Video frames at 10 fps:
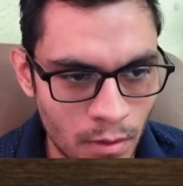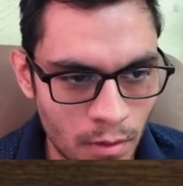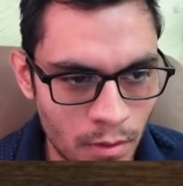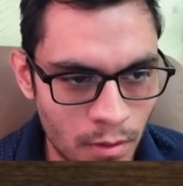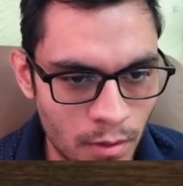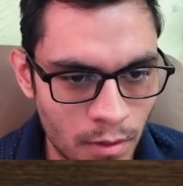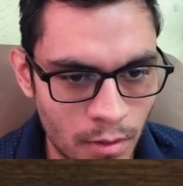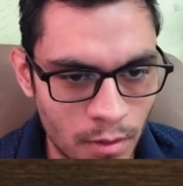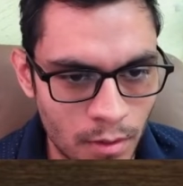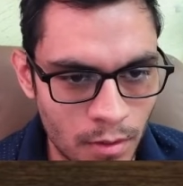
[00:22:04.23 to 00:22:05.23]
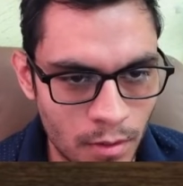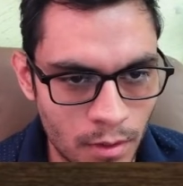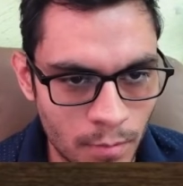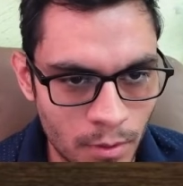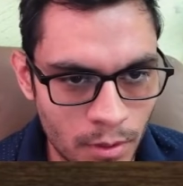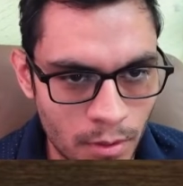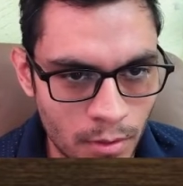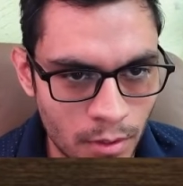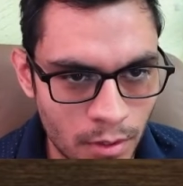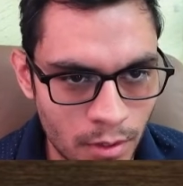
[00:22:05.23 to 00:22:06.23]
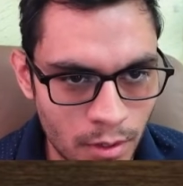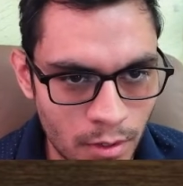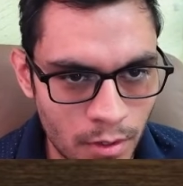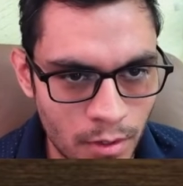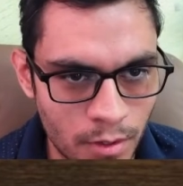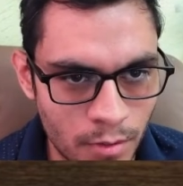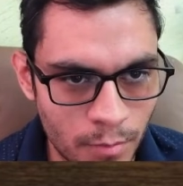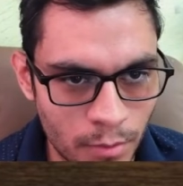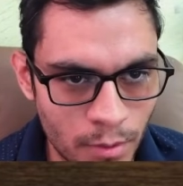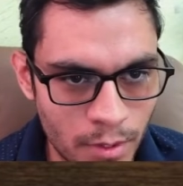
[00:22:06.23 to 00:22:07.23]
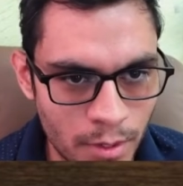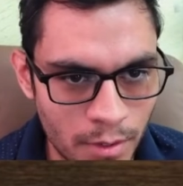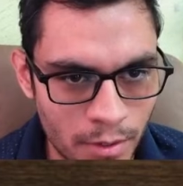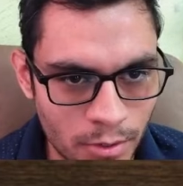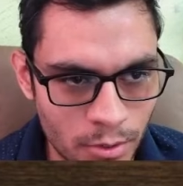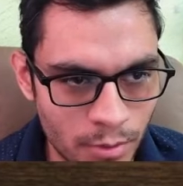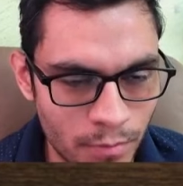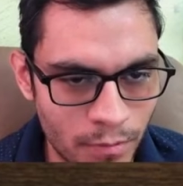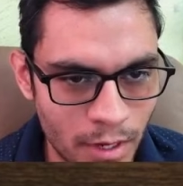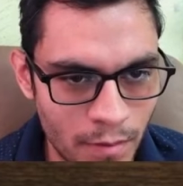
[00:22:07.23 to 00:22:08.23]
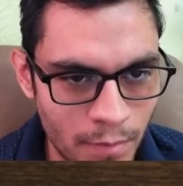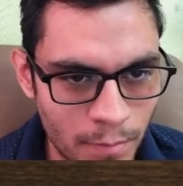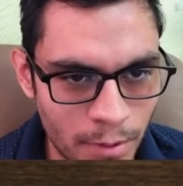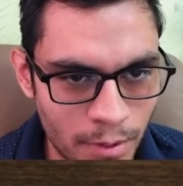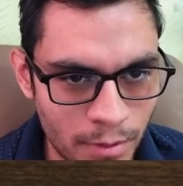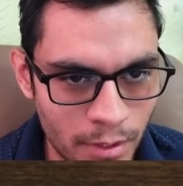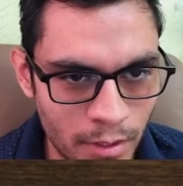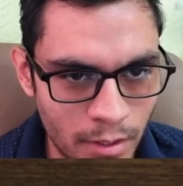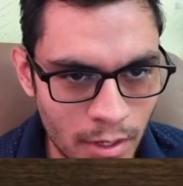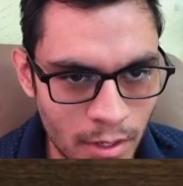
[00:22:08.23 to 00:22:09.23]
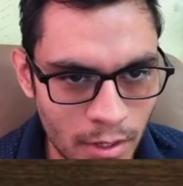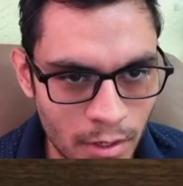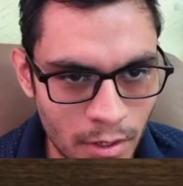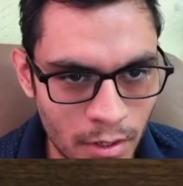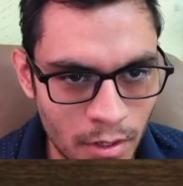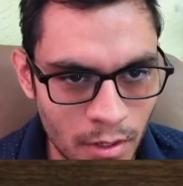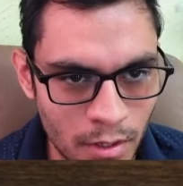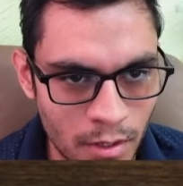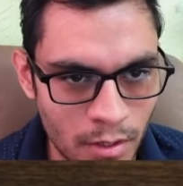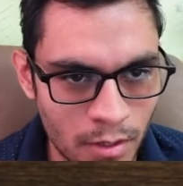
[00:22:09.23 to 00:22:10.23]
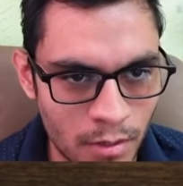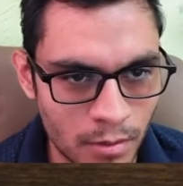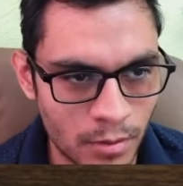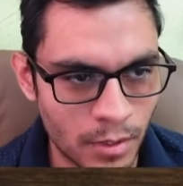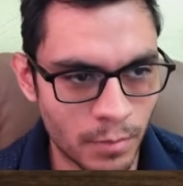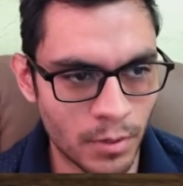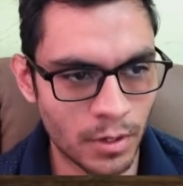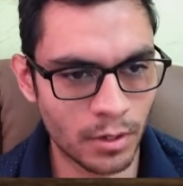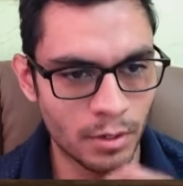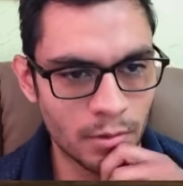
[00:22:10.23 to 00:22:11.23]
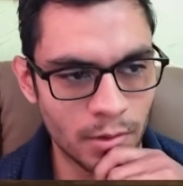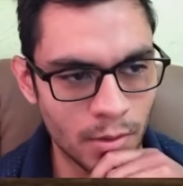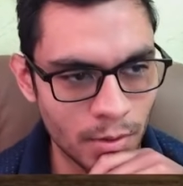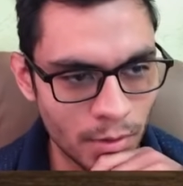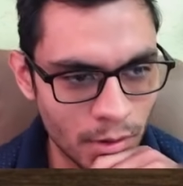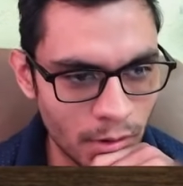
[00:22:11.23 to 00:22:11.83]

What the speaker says: And I'm gonna go here. Probably should have a better technique. Okay, I'm gonna go there.